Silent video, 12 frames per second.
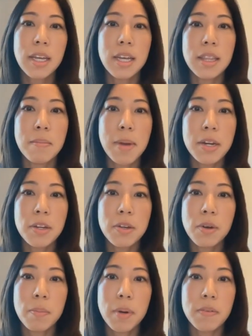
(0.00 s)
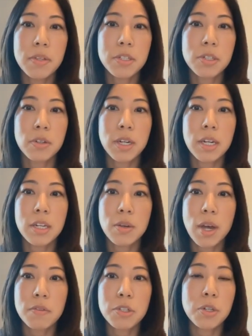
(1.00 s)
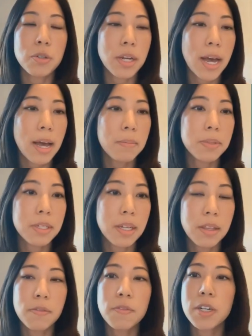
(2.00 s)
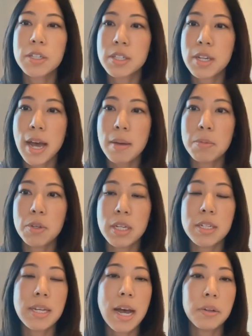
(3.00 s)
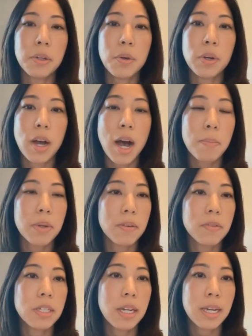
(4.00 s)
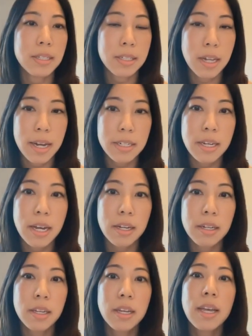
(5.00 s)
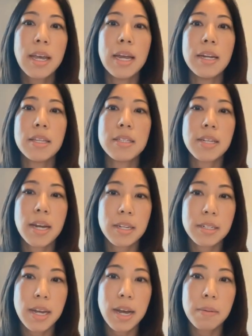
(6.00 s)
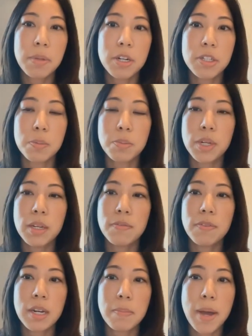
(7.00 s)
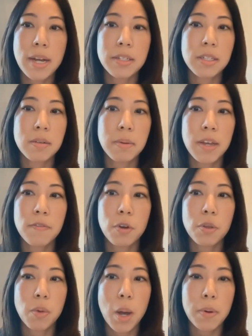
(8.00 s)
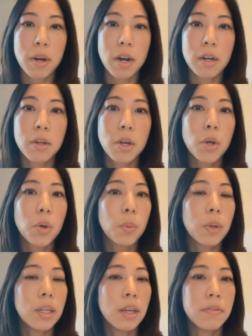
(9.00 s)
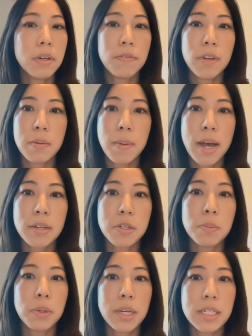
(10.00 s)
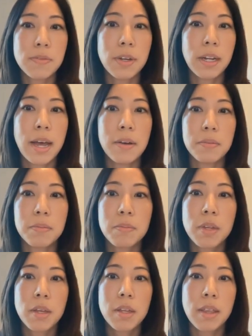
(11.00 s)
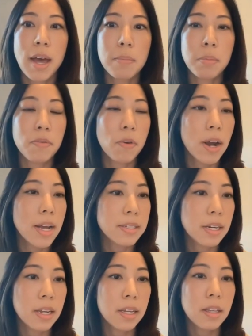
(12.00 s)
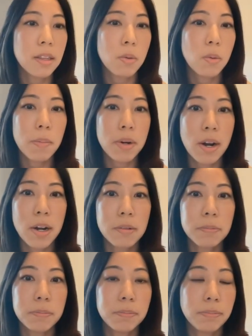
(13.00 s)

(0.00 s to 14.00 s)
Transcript: In the menu above the screen, you have two tabs. In the first tab, you can download a copy of today's slide deck. And in the second tab, there is a brief feedback survey for the webinar. We love your feedback, so please fill out that before exiting the webinar.